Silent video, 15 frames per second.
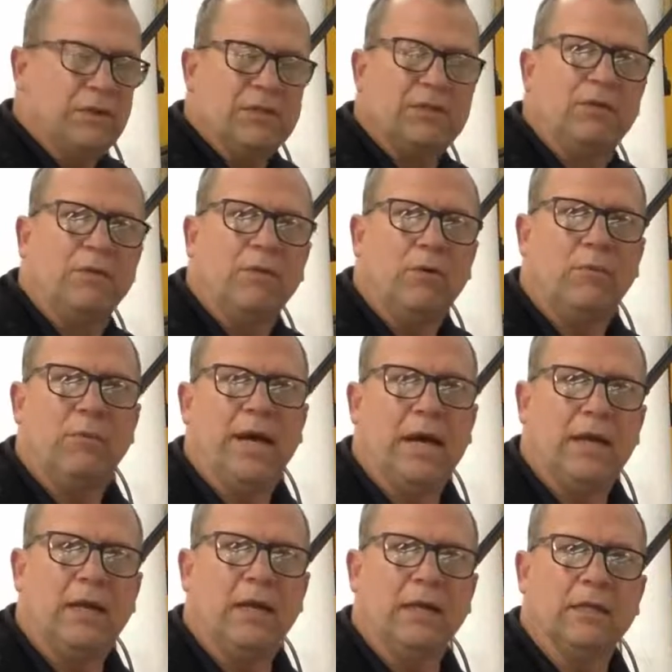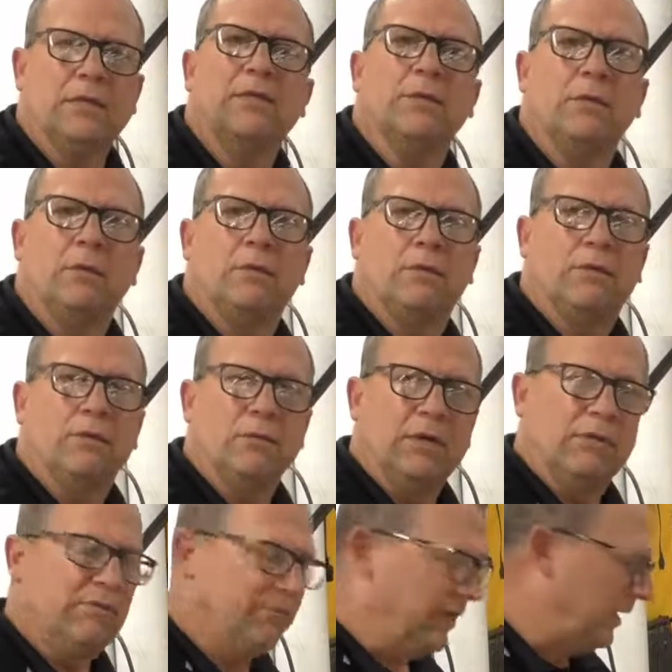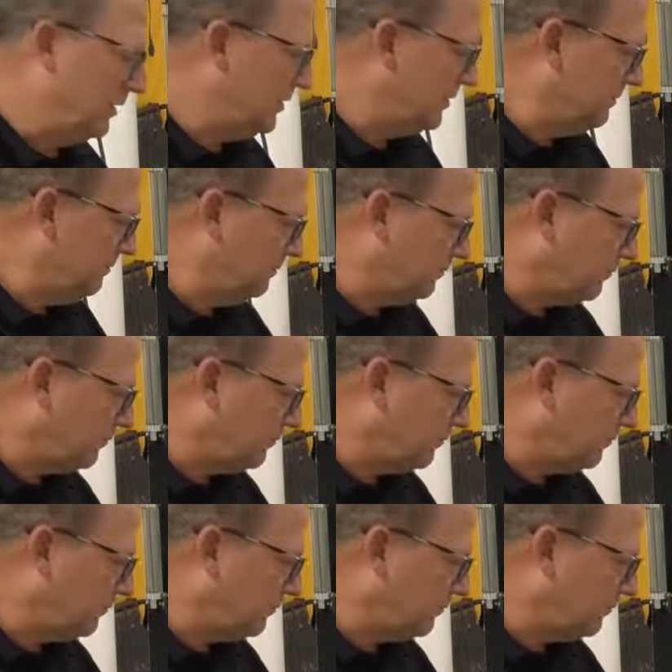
wants to roll back against the rear fence.